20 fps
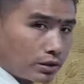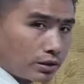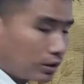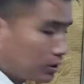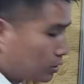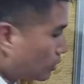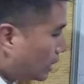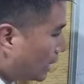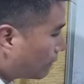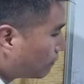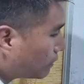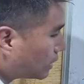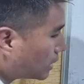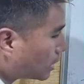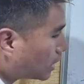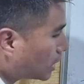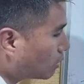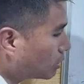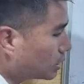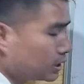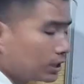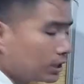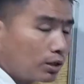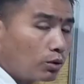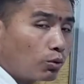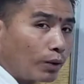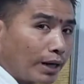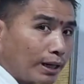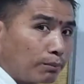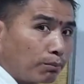So I have taken out here
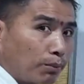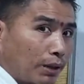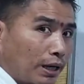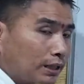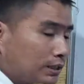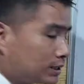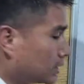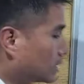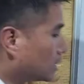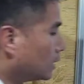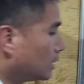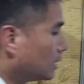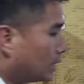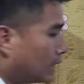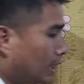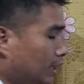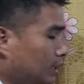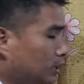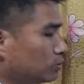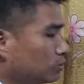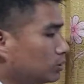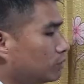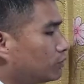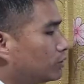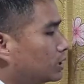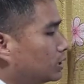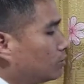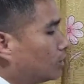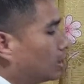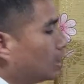one plant cell, and you know
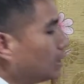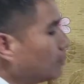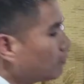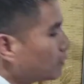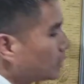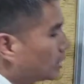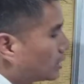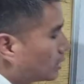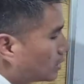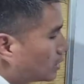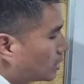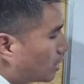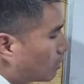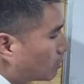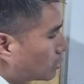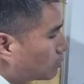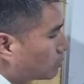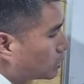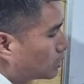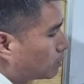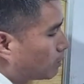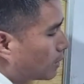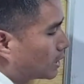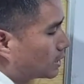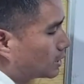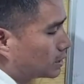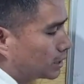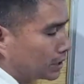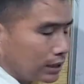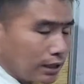very well the outermost
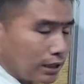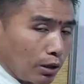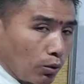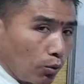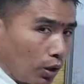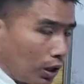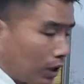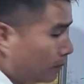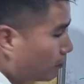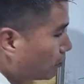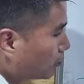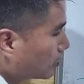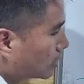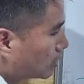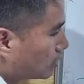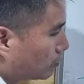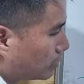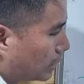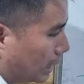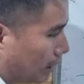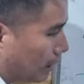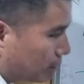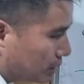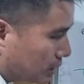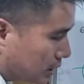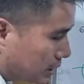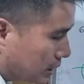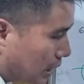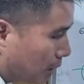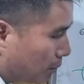part is the cell wall. We have
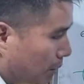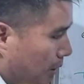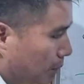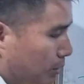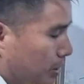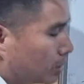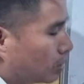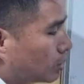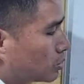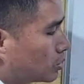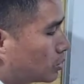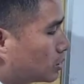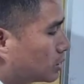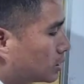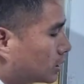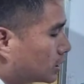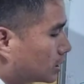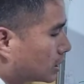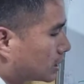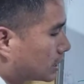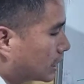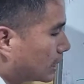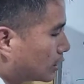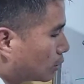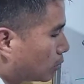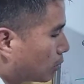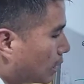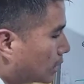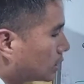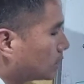the cell membrane also. This is the
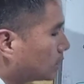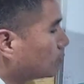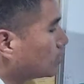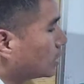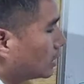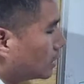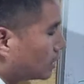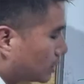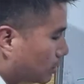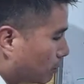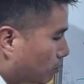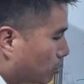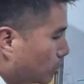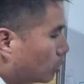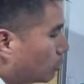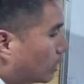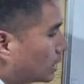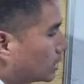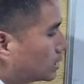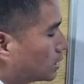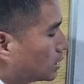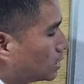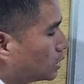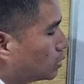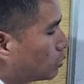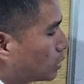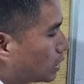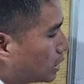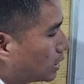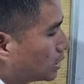cytoplasm. The blue one is the
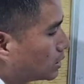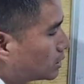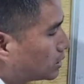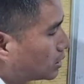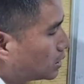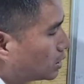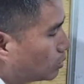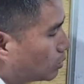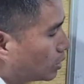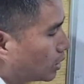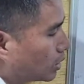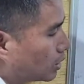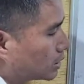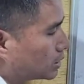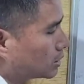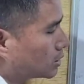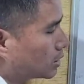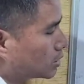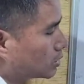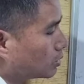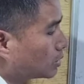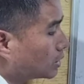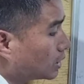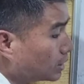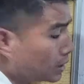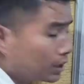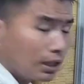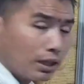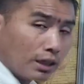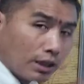nucleus. The nucleus is also there.